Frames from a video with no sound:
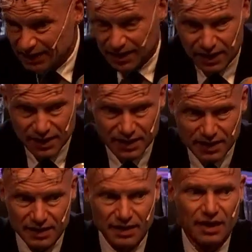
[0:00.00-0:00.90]
something
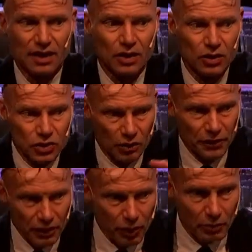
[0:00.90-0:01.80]
where we can
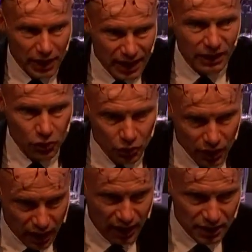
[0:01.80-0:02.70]
unite the world,
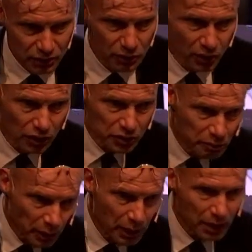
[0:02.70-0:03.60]
public, private,
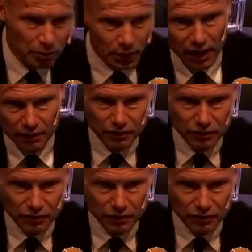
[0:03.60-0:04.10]
mayors,